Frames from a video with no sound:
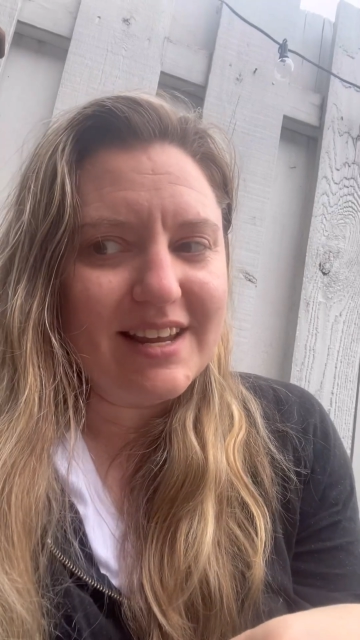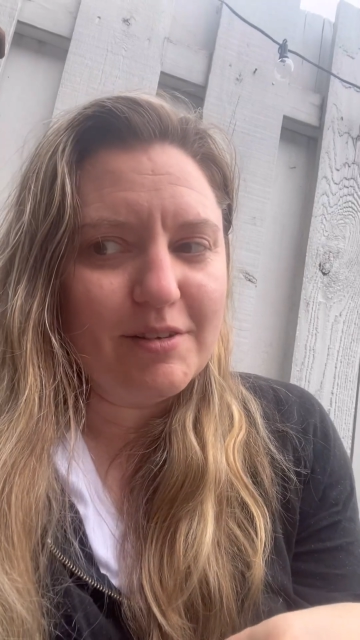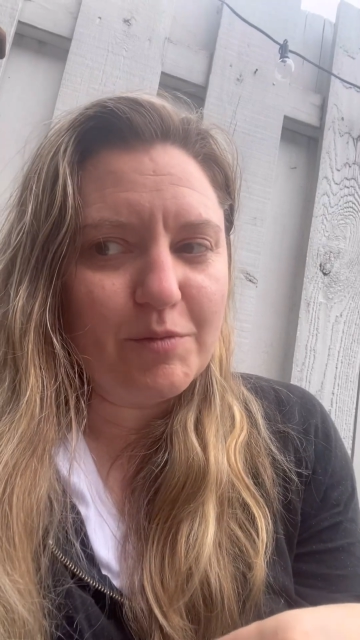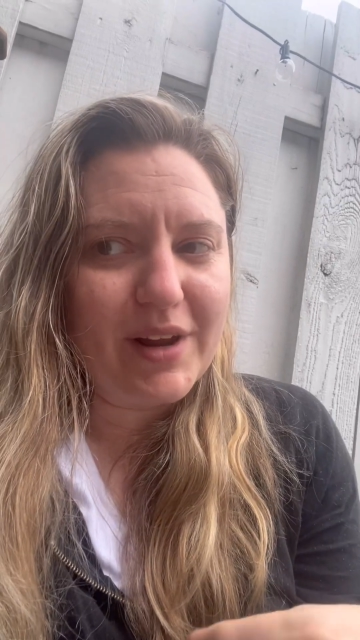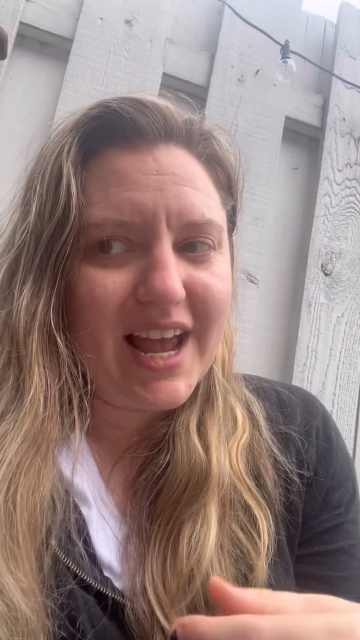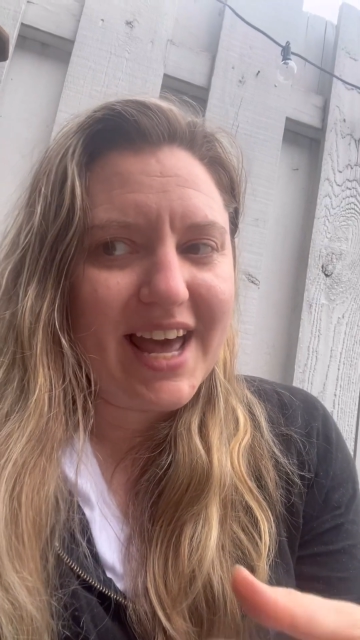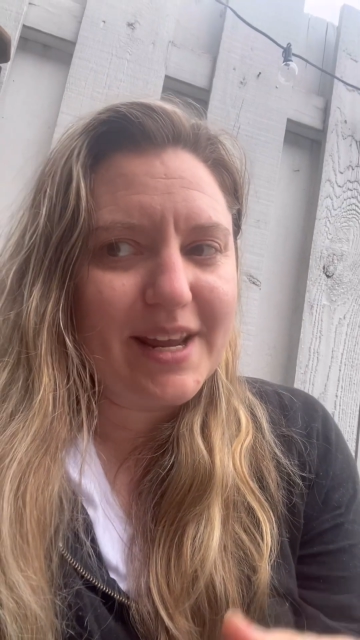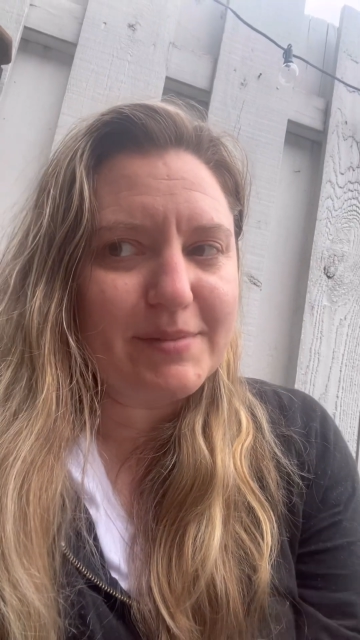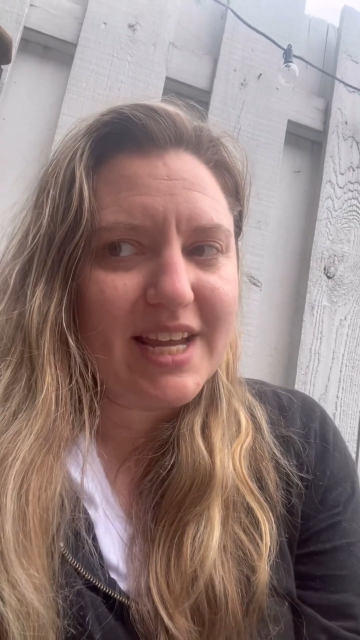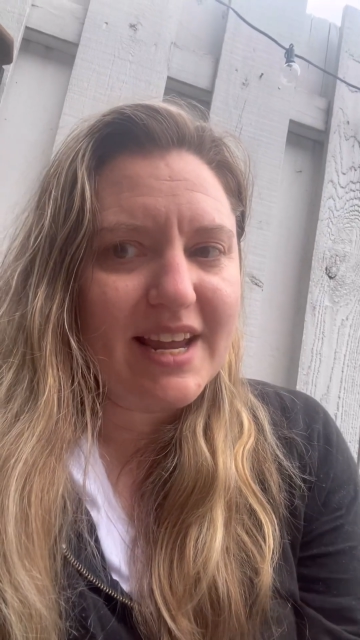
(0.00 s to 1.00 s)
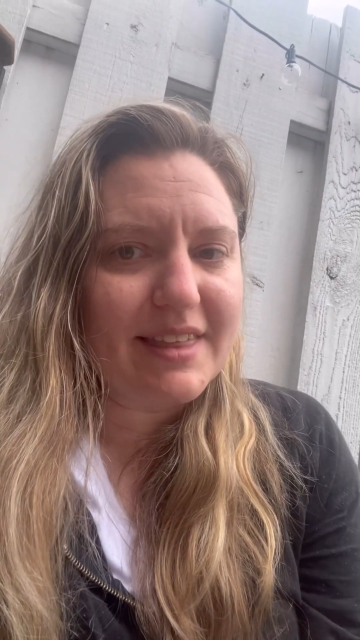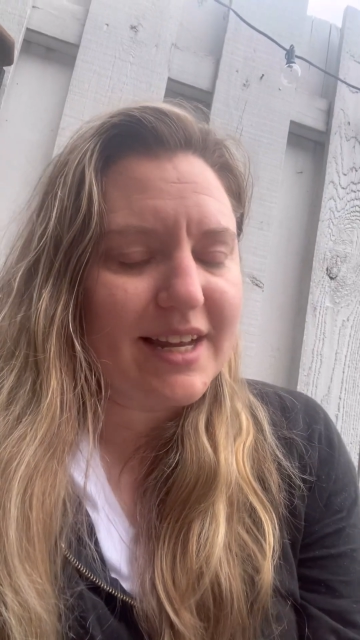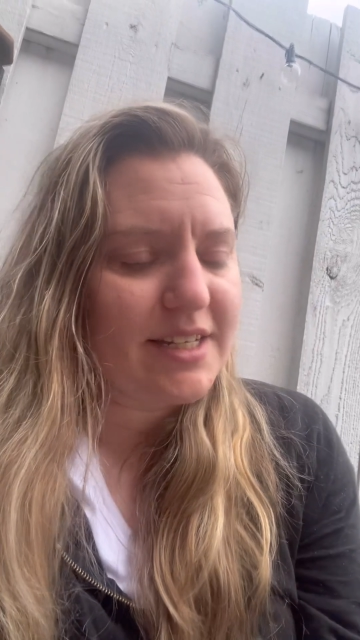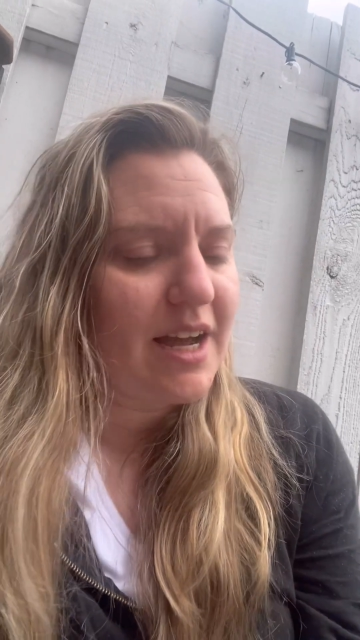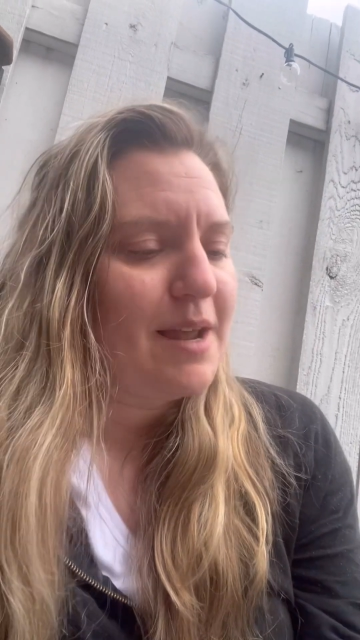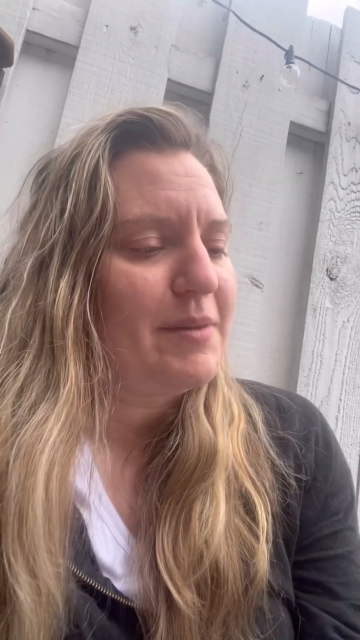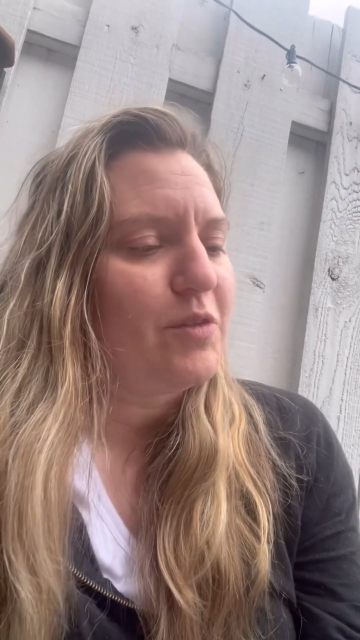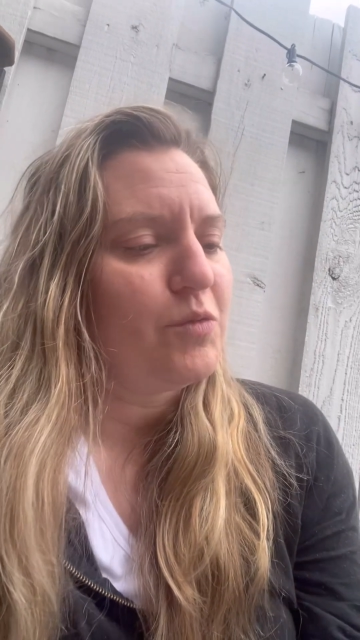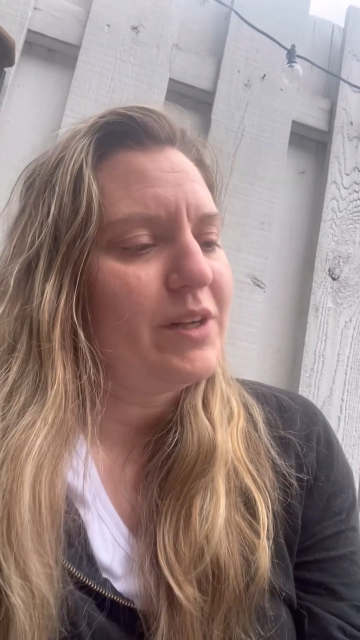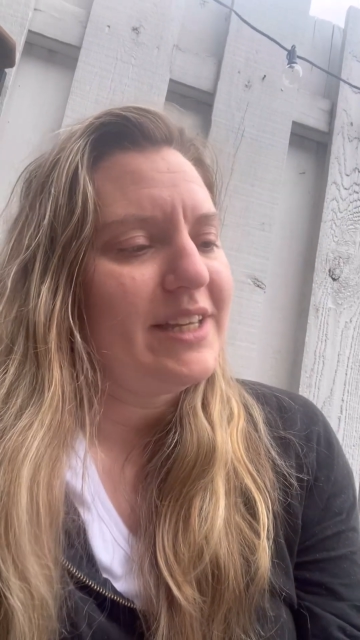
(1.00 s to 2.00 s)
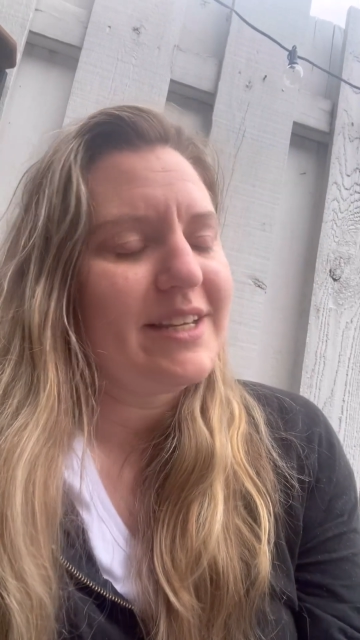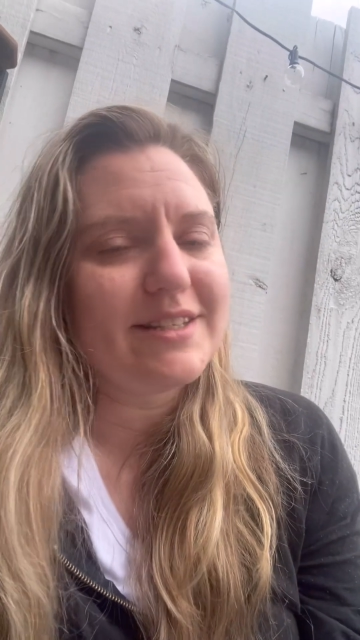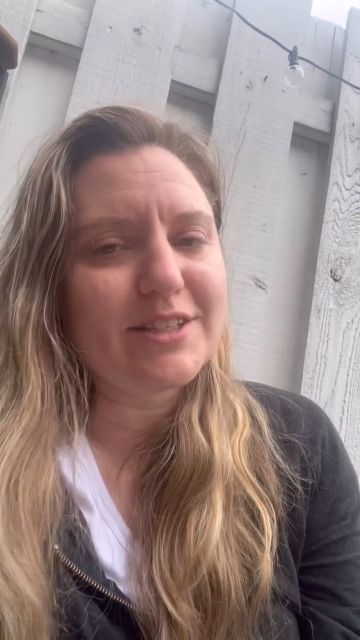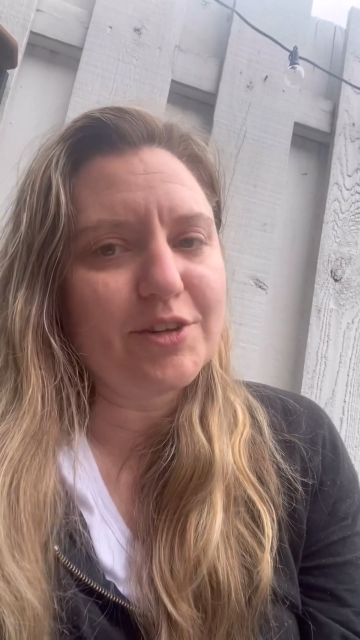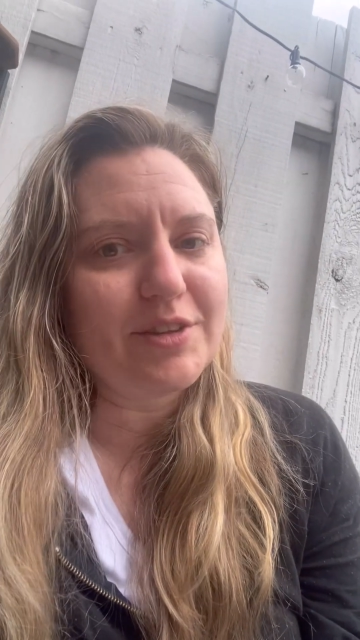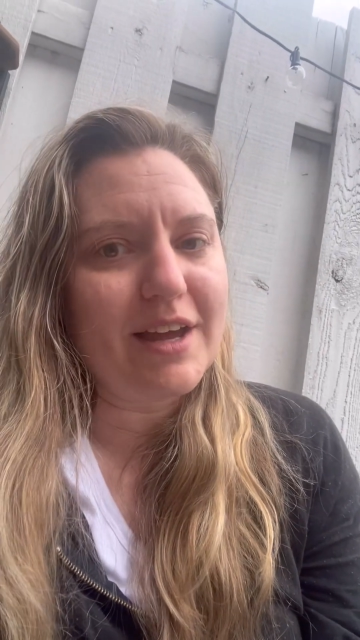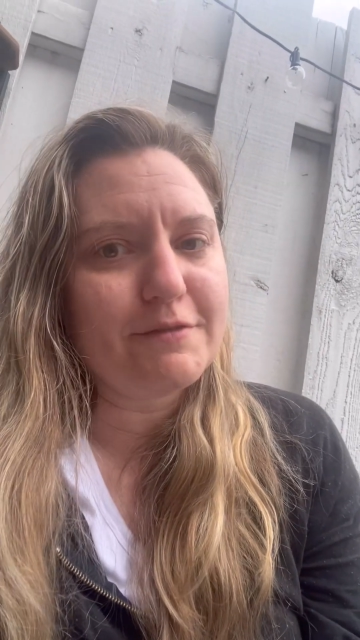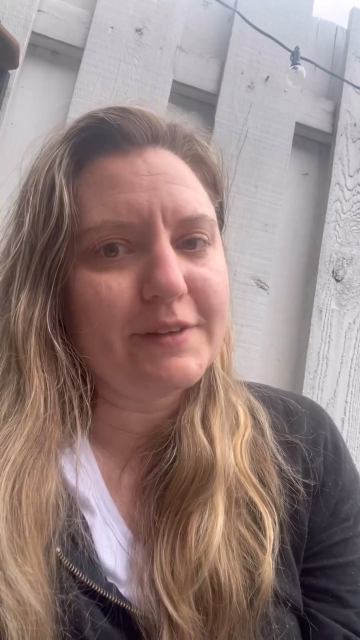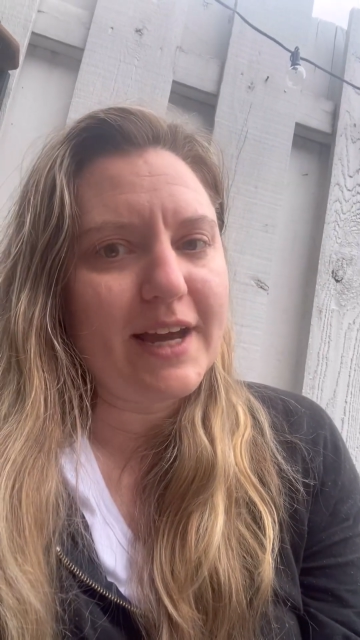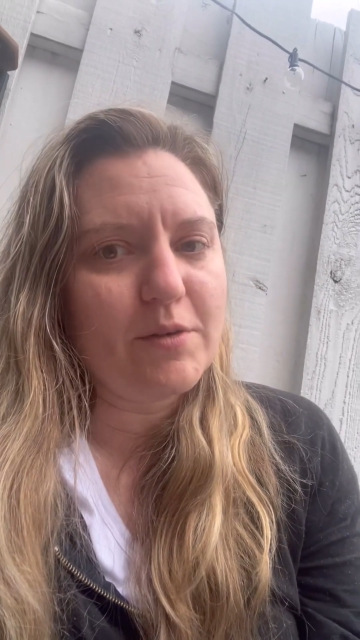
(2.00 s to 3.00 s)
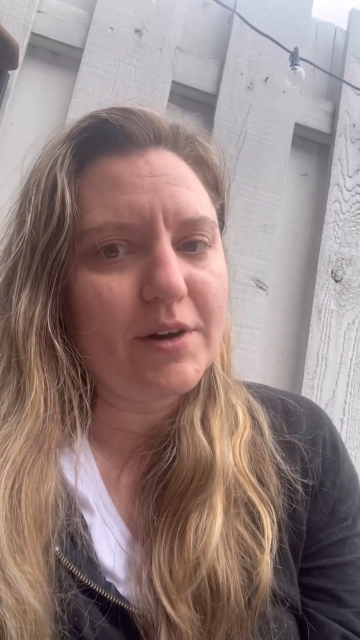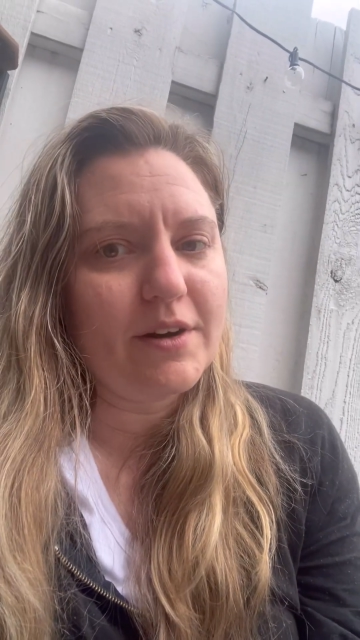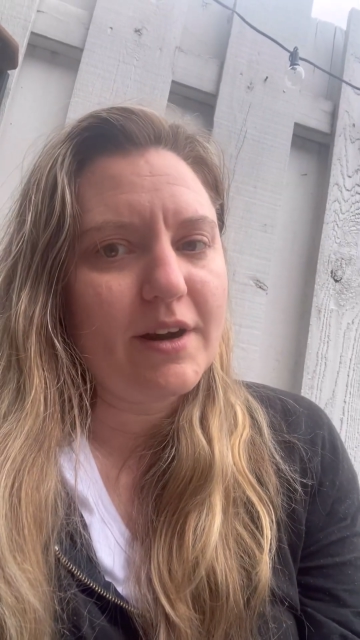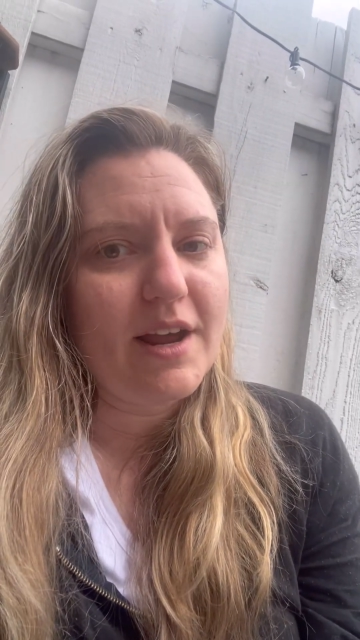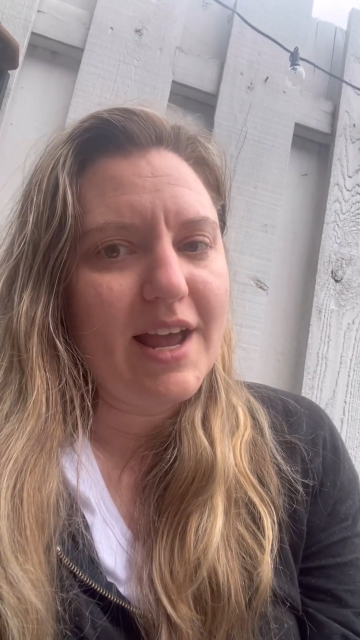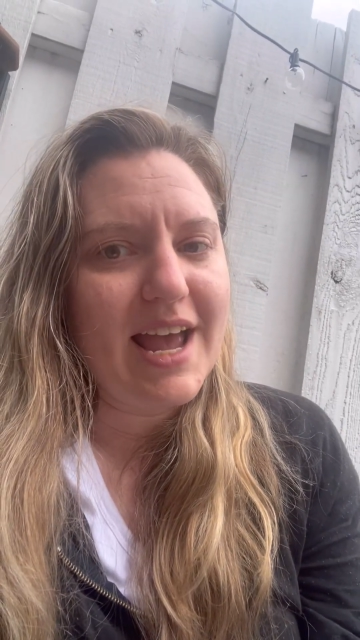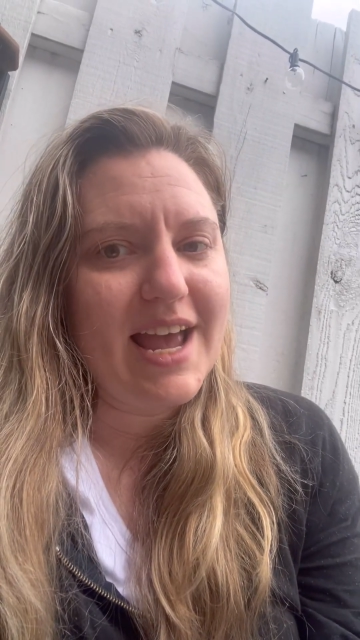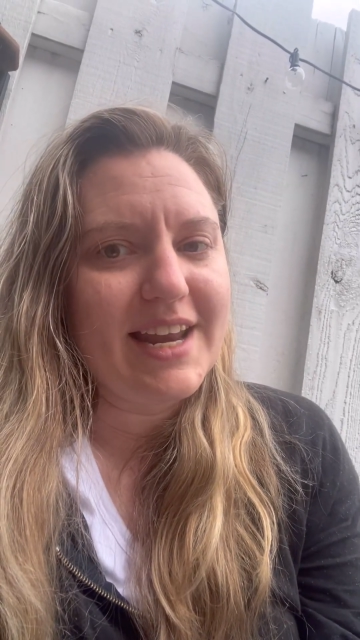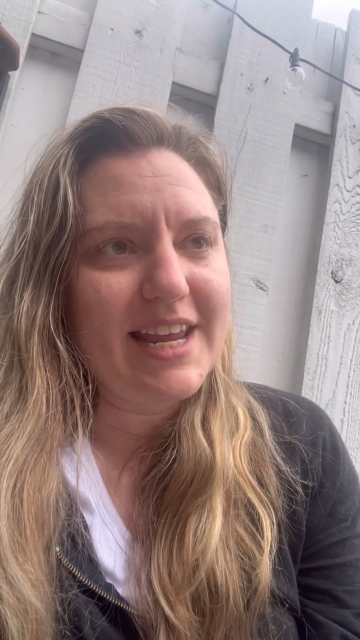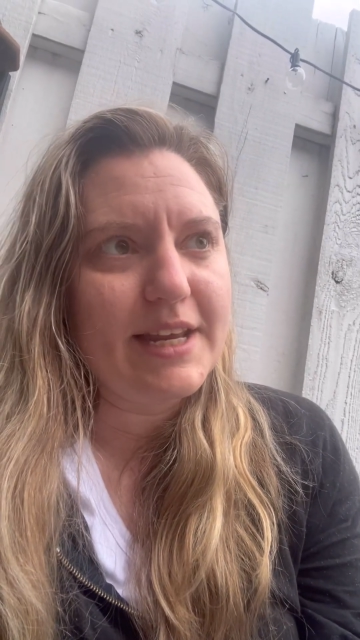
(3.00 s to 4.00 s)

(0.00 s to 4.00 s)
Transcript: we had him take that time and really consider that flower, and he